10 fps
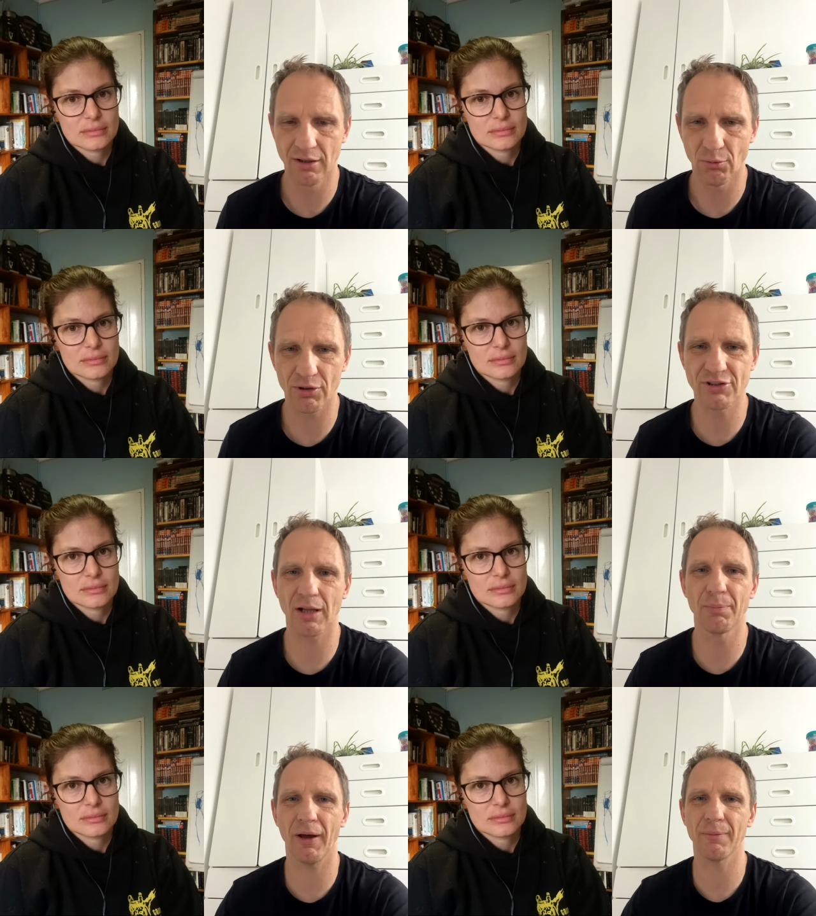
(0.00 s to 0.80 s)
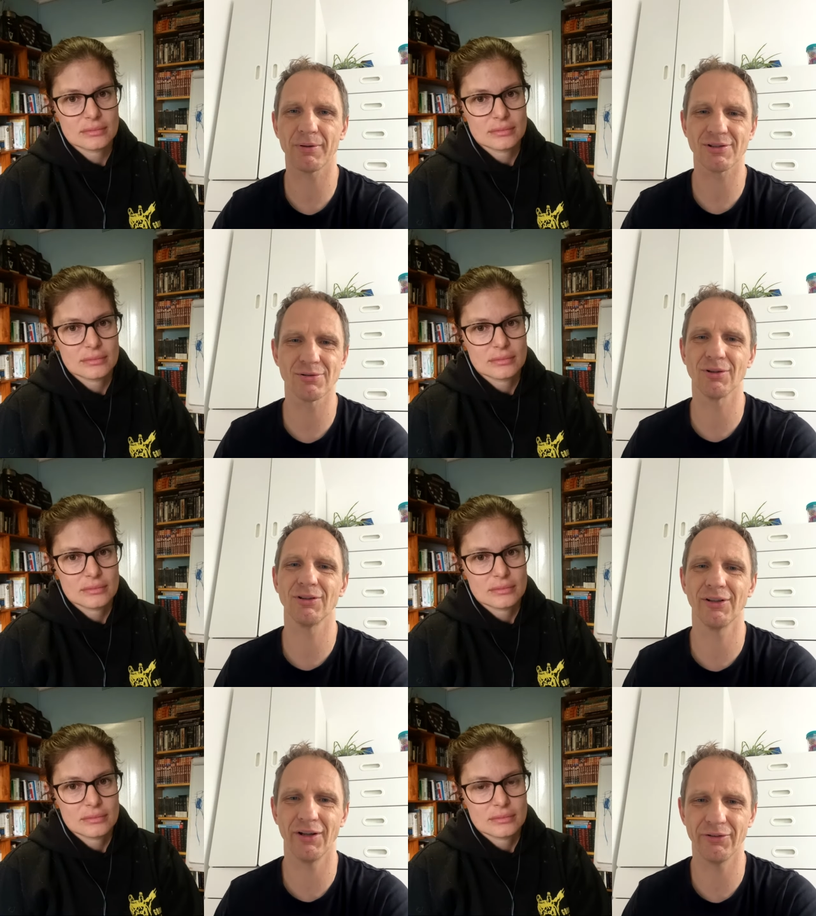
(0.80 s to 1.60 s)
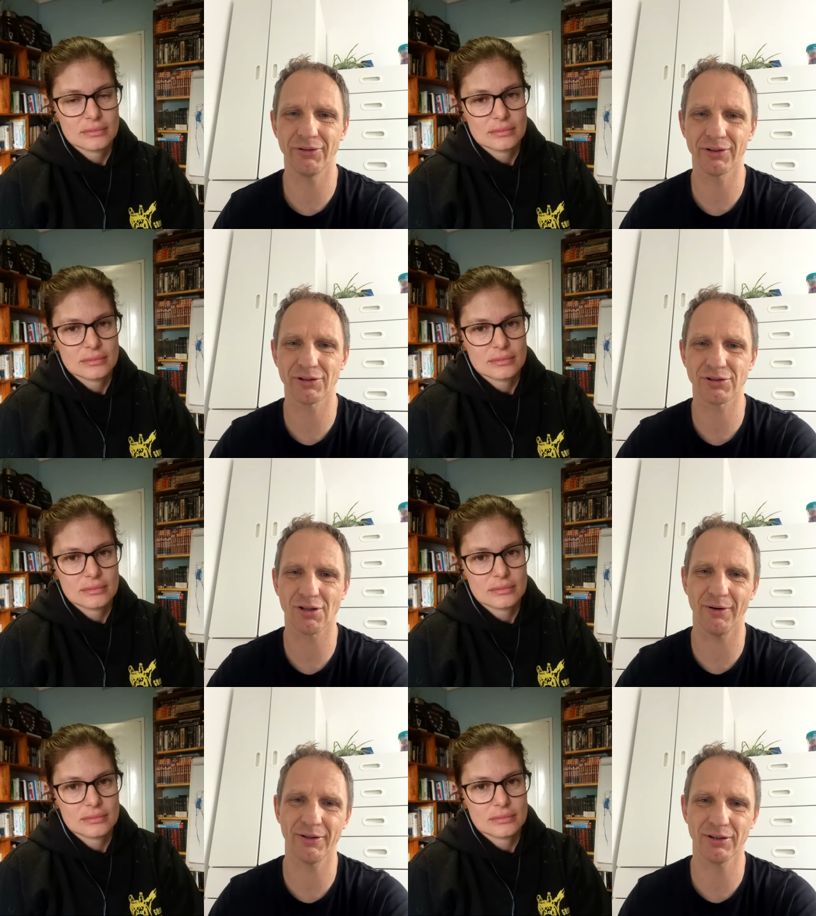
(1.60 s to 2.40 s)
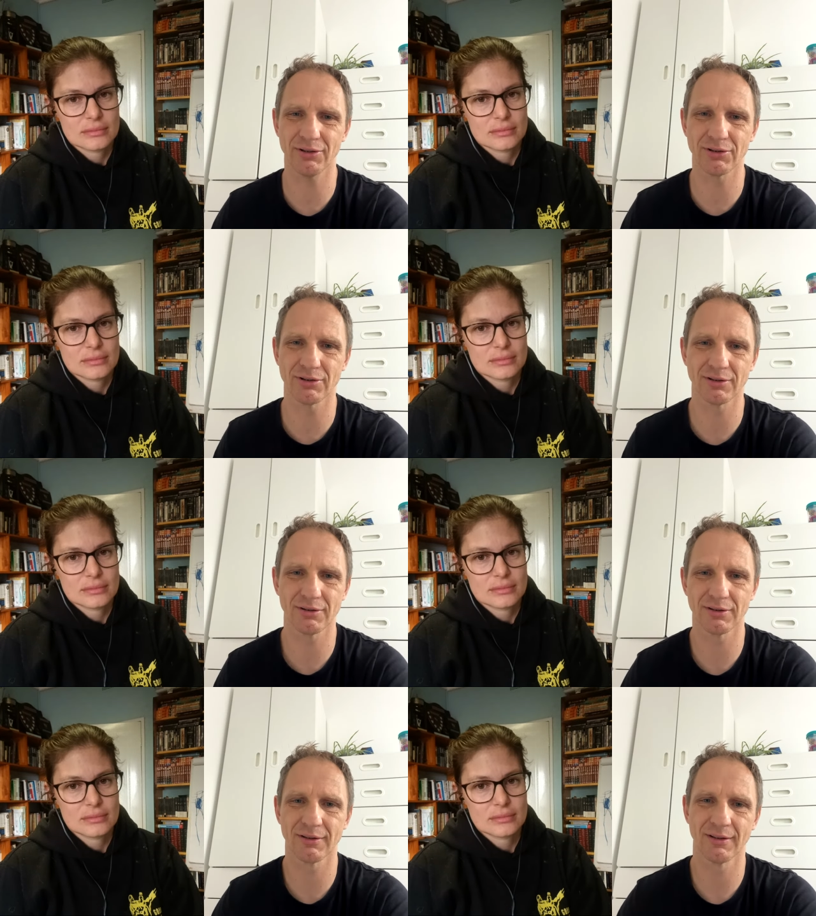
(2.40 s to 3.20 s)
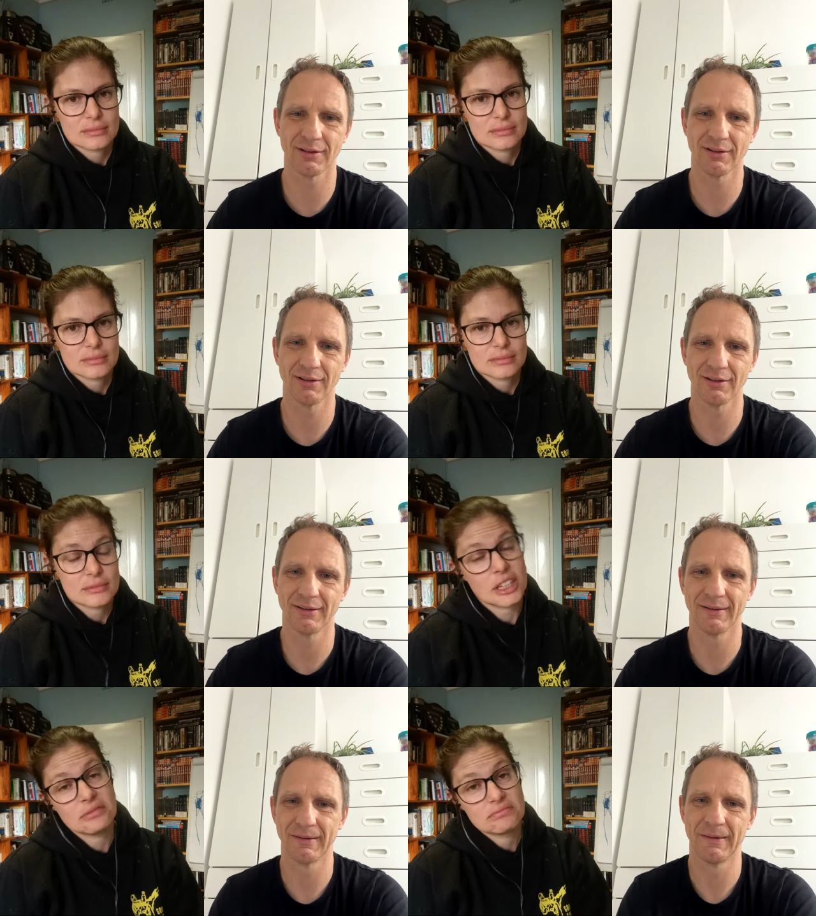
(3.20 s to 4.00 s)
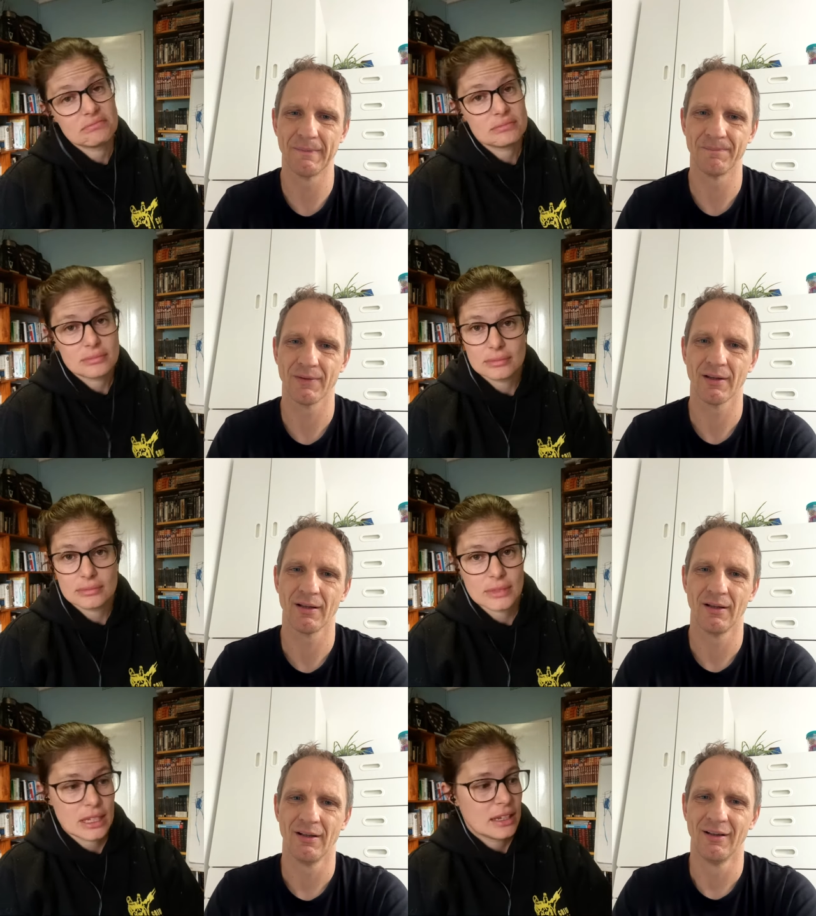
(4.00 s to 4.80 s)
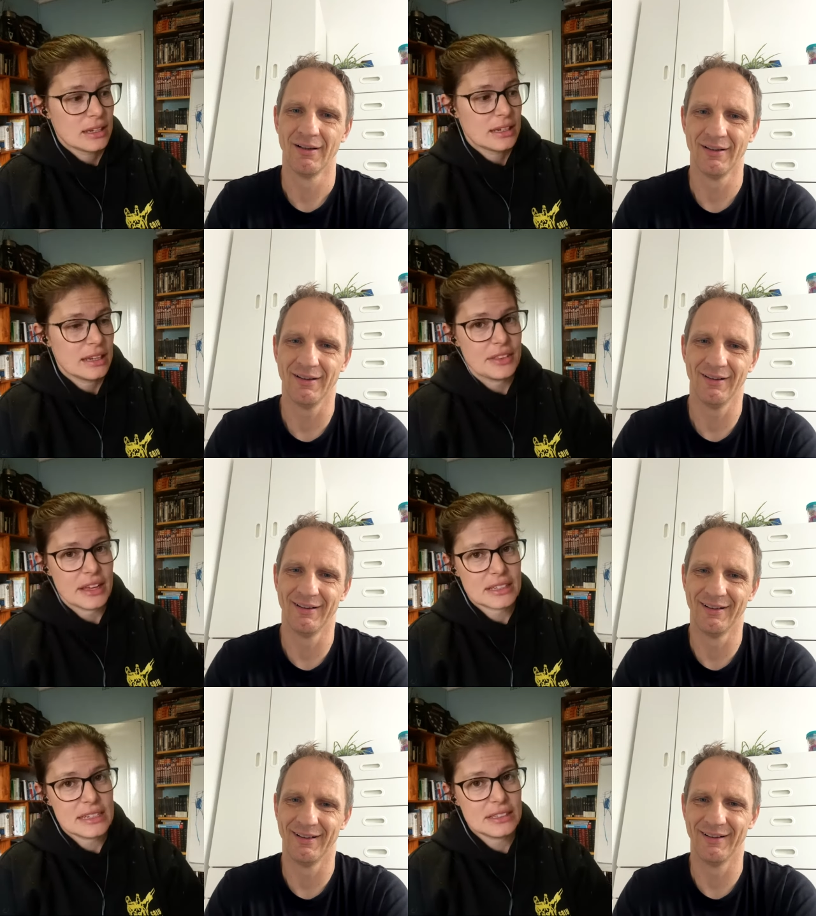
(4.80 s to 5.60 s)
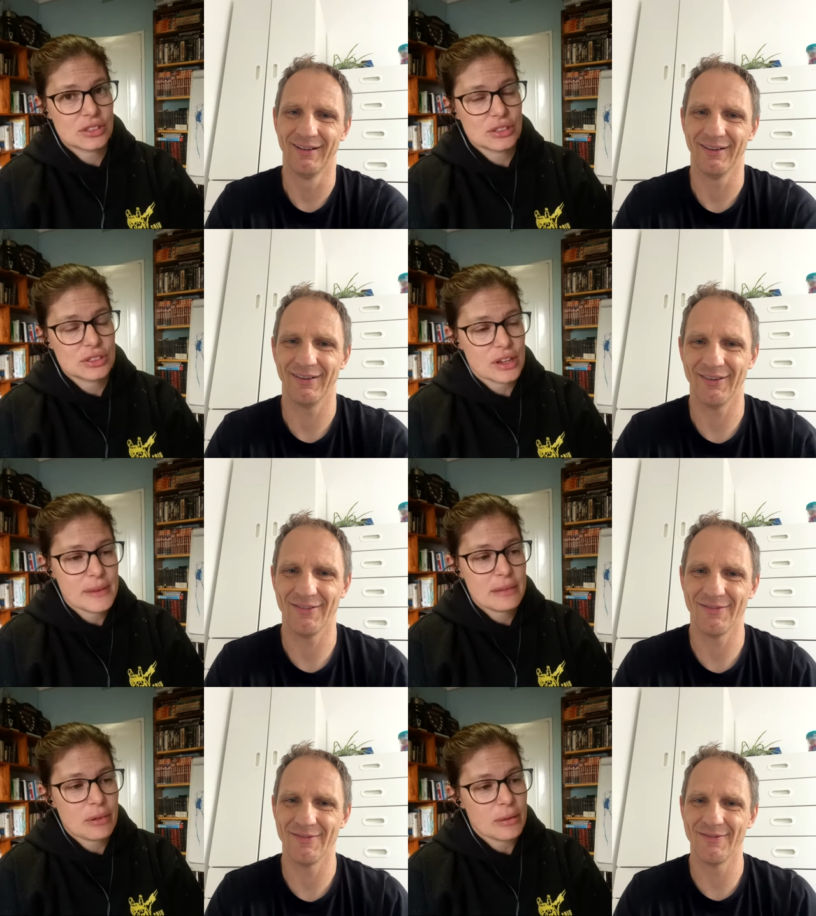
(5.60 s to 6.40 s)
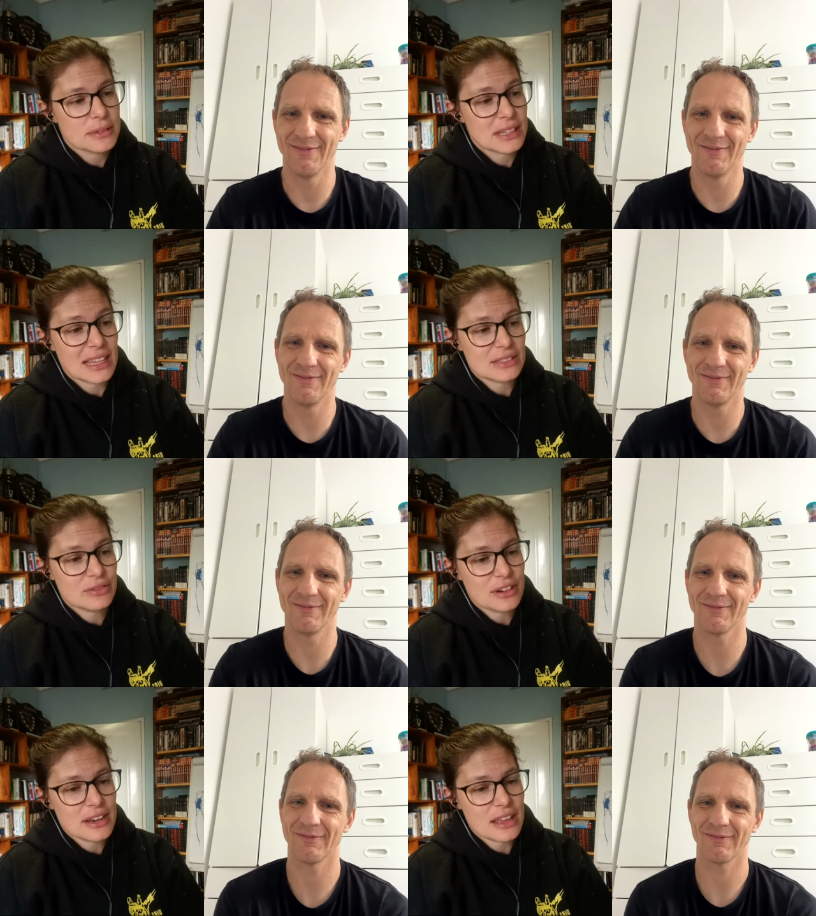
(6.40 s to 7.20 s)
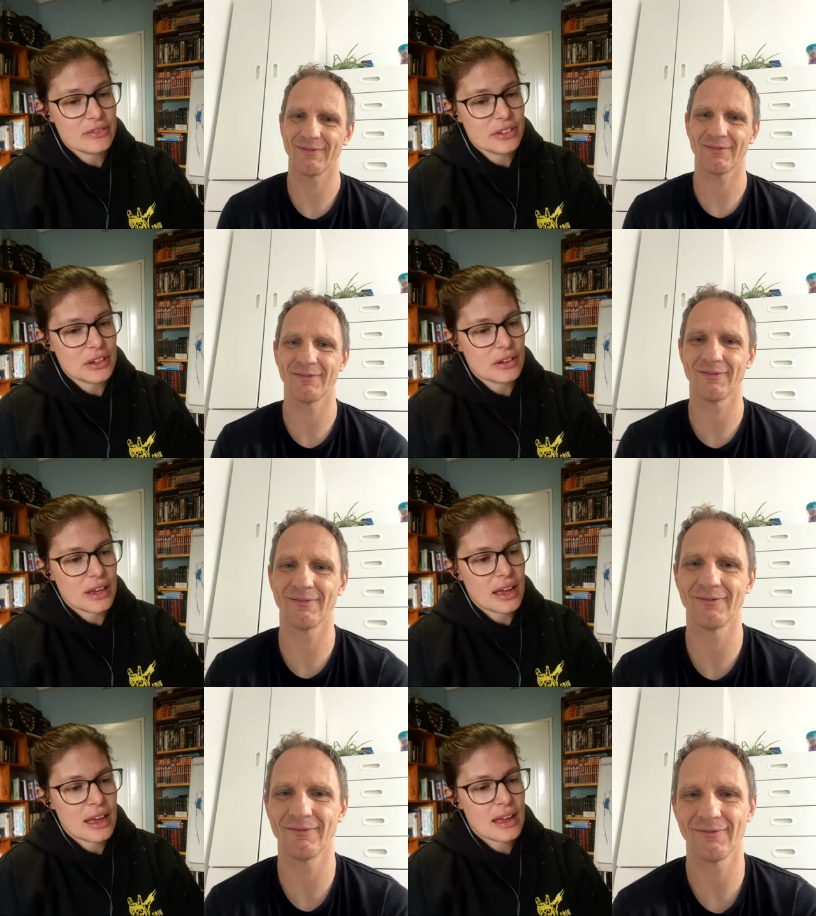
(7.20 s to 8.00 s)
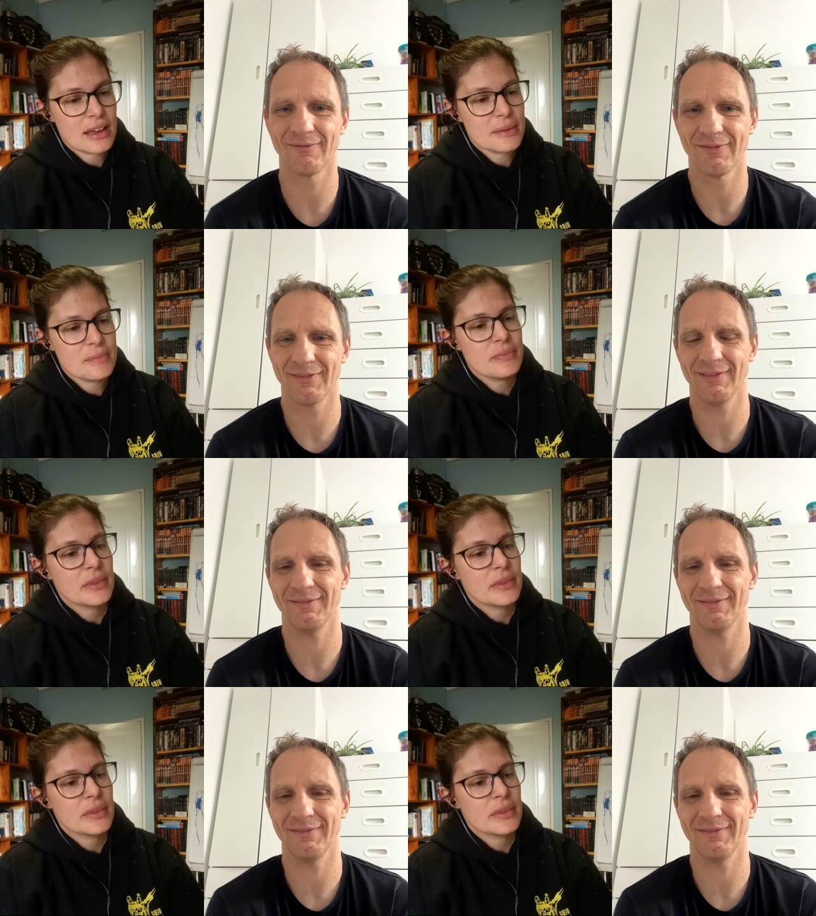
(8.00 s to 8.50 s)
Speaker 1: what's that papers? You don't need anything, just go and teach. Yeah.
Speaker 2: And that leads to so many problems, but that's for another video. Um,